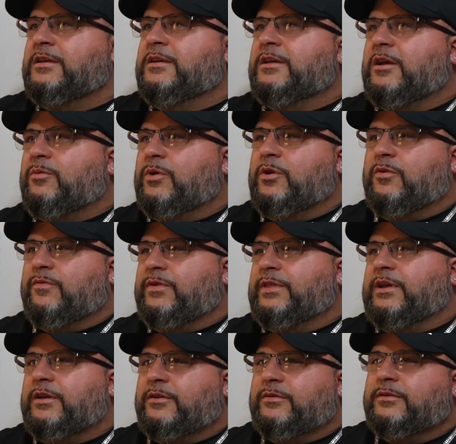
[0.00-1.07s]
I went over
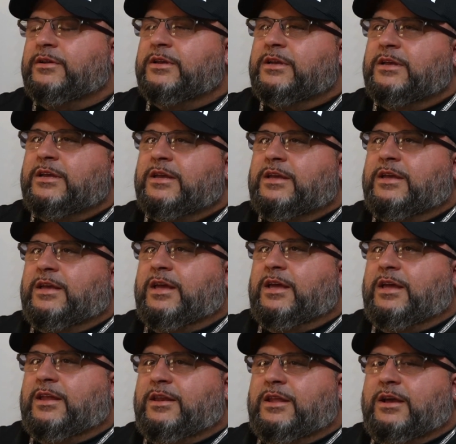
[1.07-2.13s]
there,
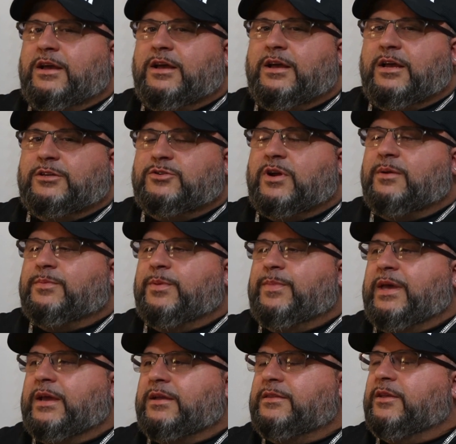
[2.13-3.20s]
and I dropped a
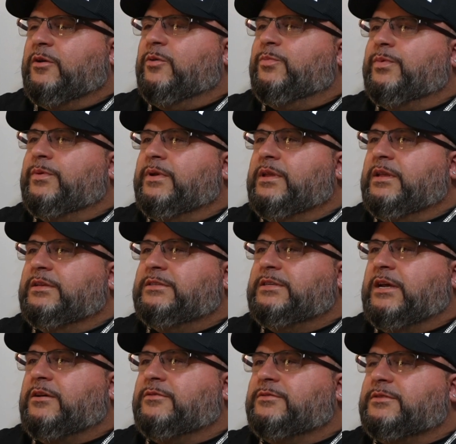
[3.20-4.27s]
bag of dope in his
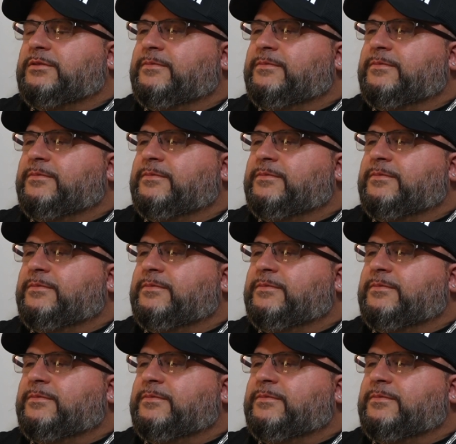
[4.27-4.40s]
house.